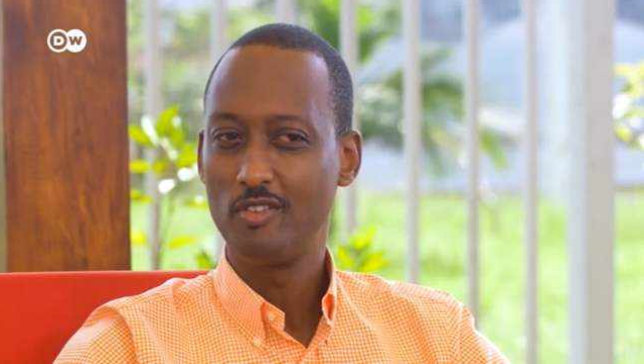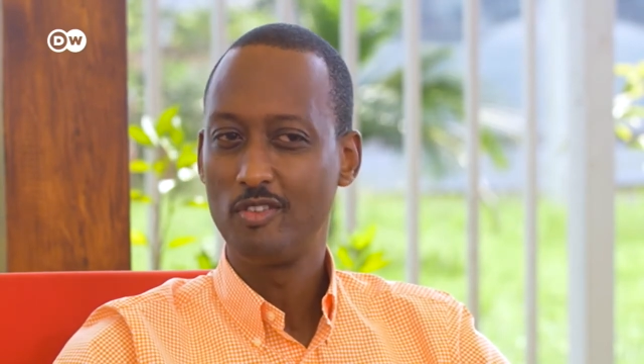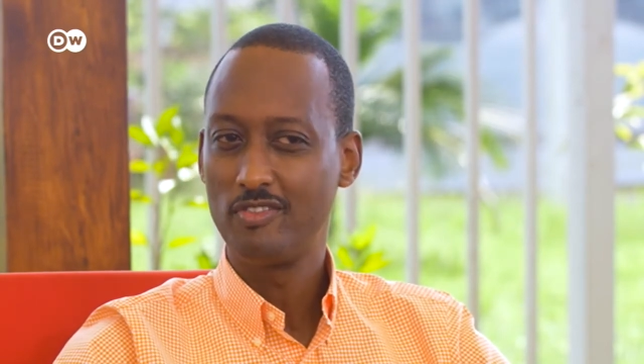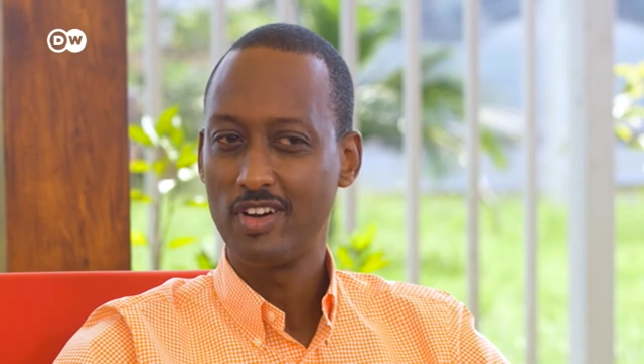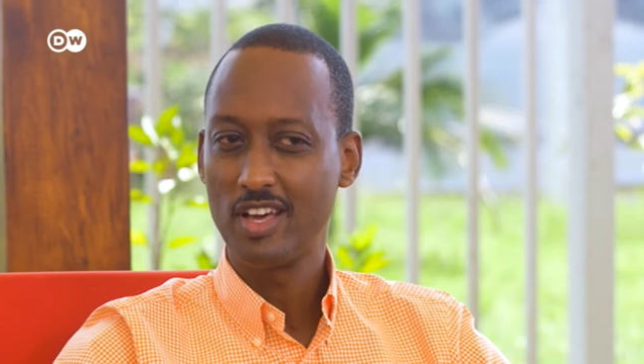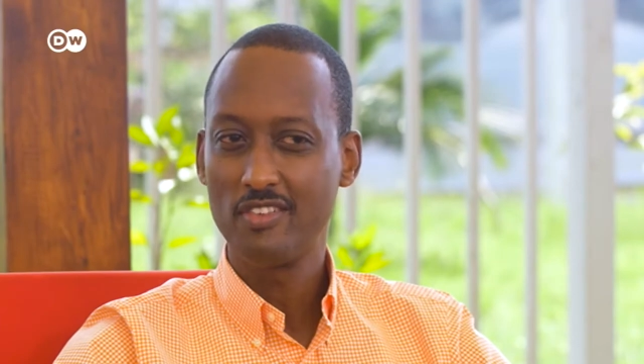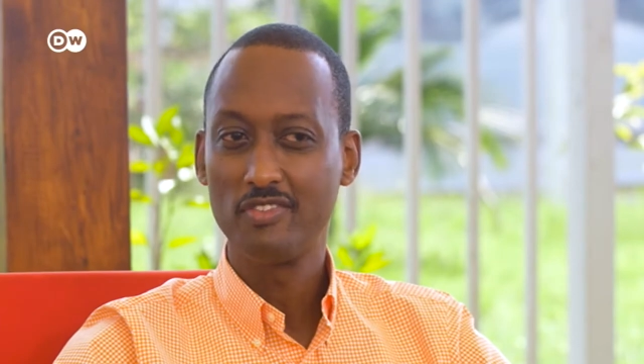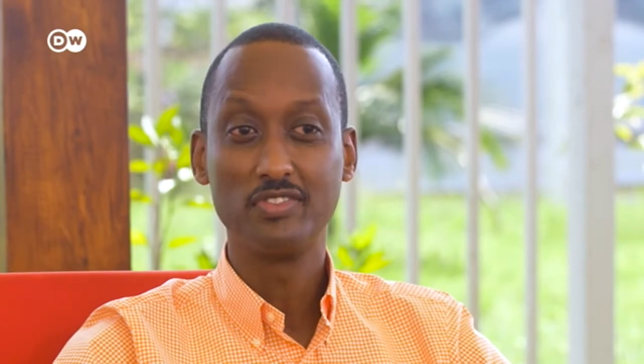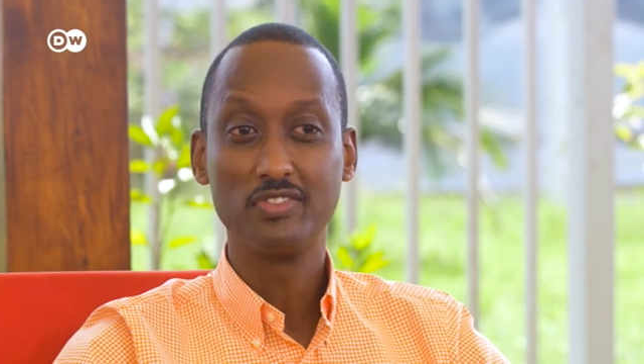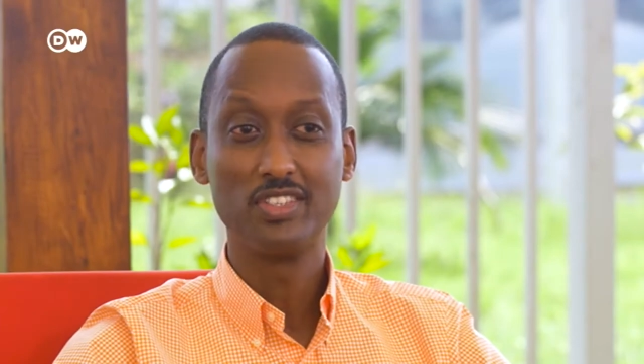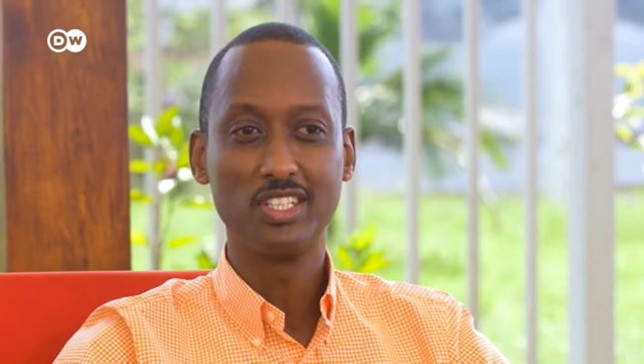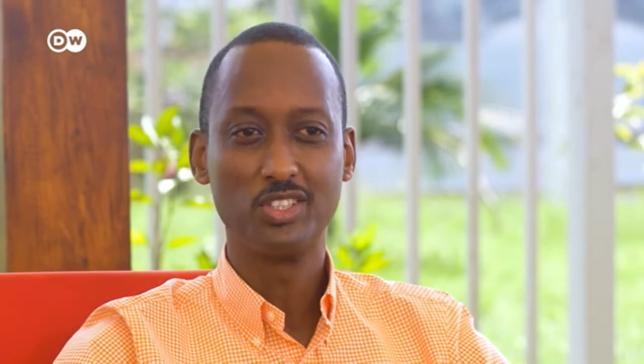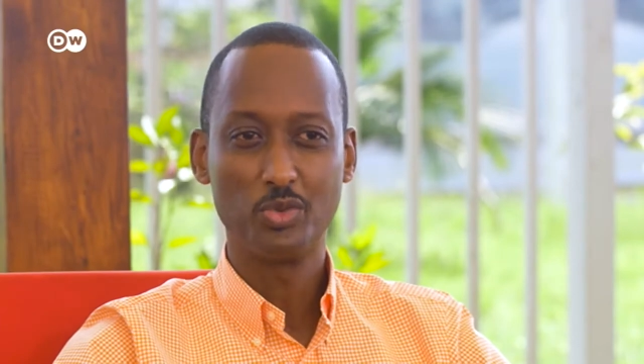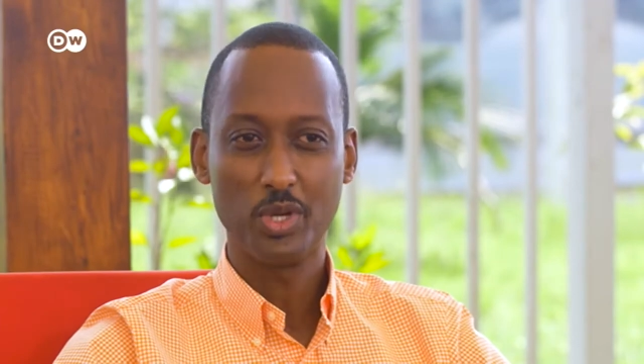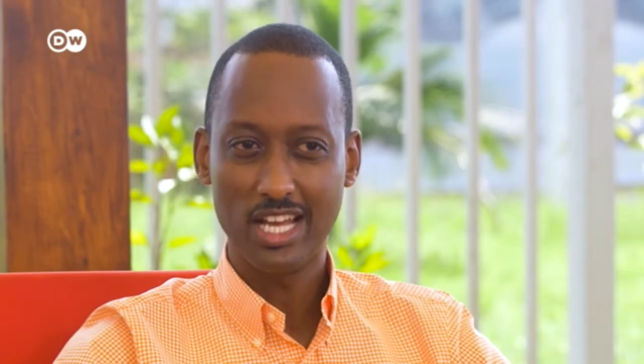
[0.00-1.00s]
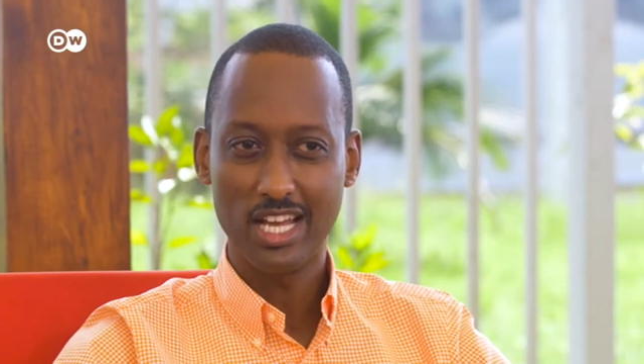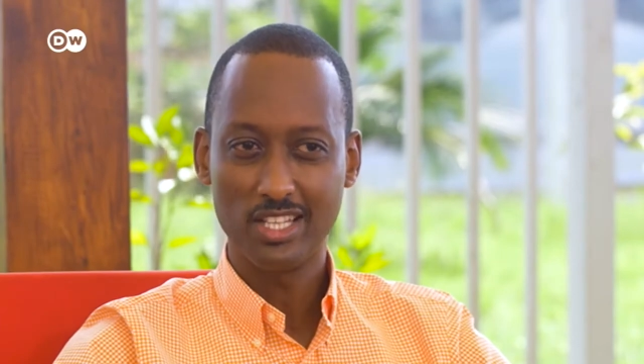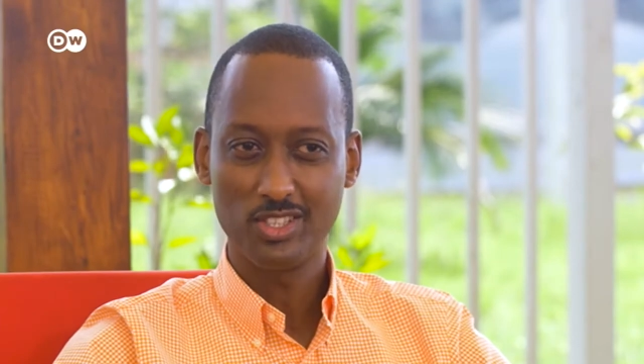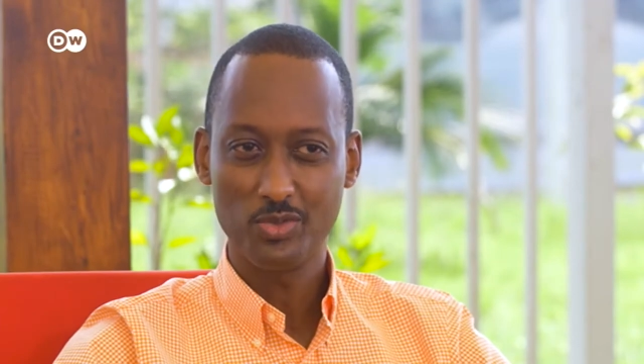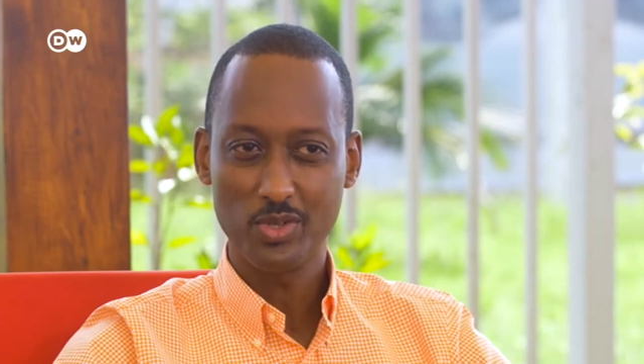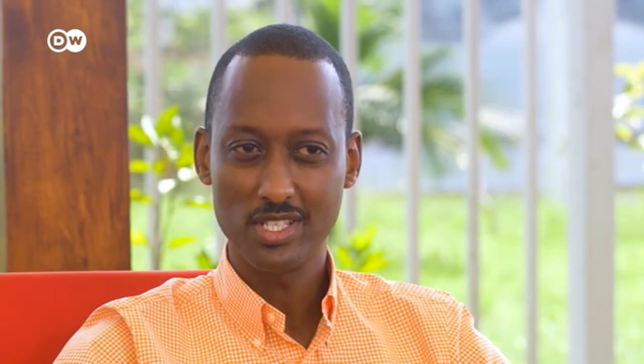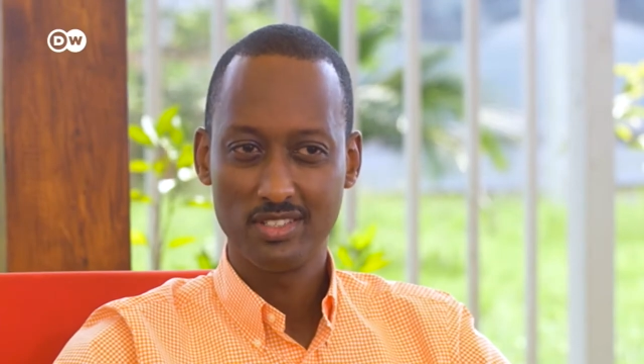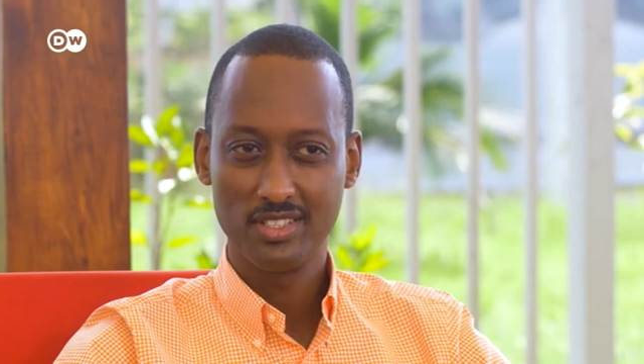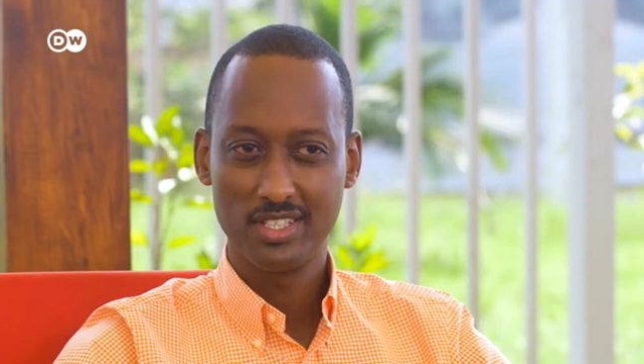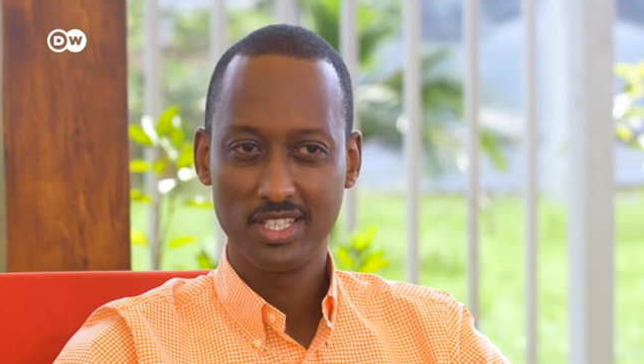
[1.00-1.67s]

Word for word: over 53 countries.